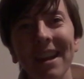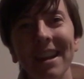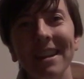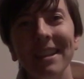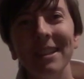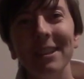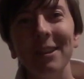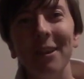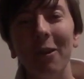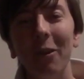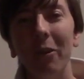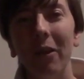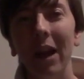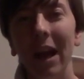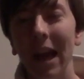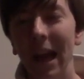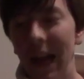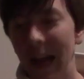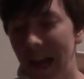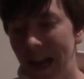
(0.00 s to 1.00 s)
So
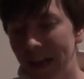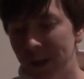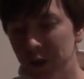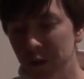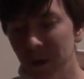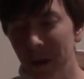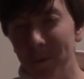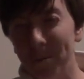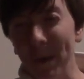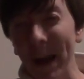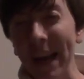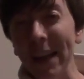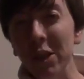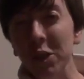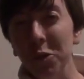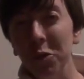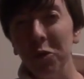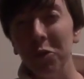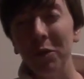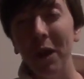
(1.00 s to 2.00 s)
I do remind
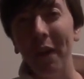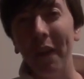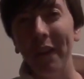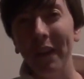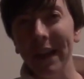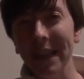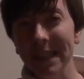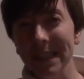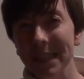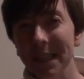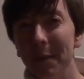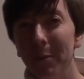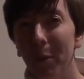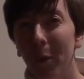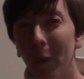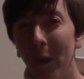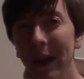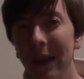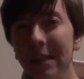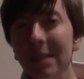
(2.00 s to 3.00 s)
you throughout the lesson at
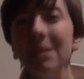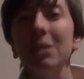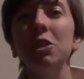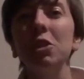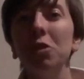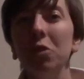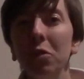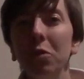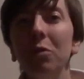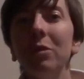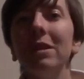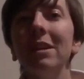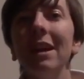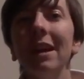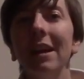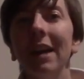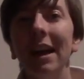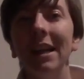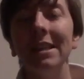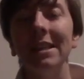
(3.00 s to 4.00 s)
points to
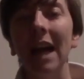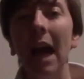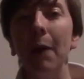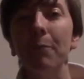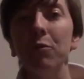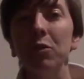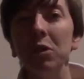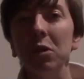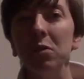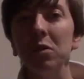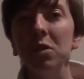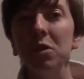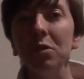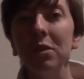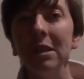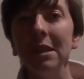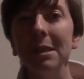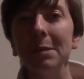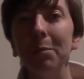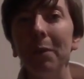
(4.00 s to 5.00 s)
adapt for those
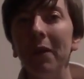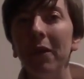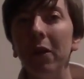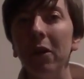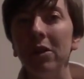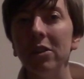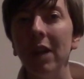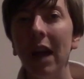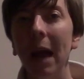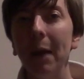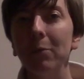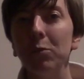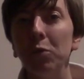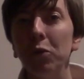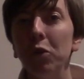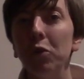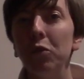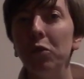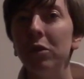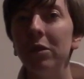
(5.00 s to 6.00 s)
students, but there are times when
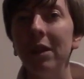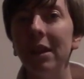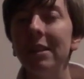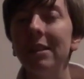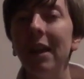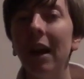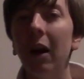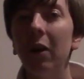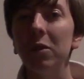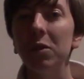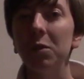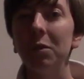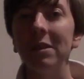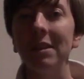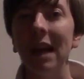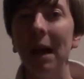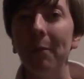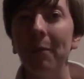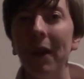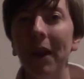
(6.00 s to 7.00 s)
you could also
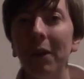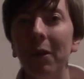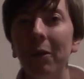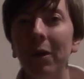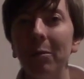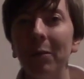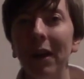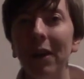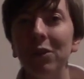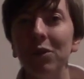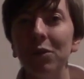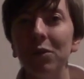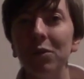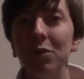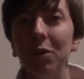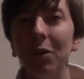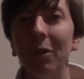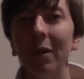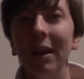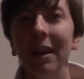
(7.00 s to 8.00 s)
adapt that I don't remind you.
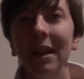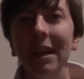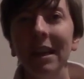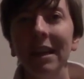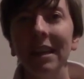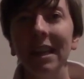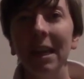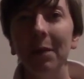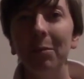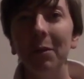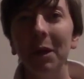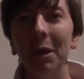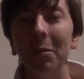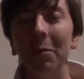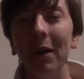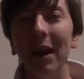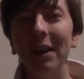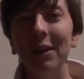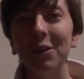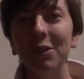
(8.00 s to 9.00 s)
So keep that in
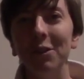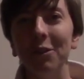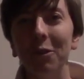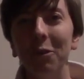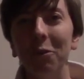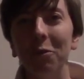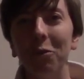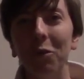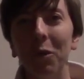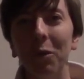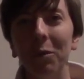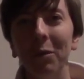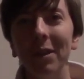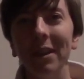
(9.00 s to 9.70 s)
mind as you go forward with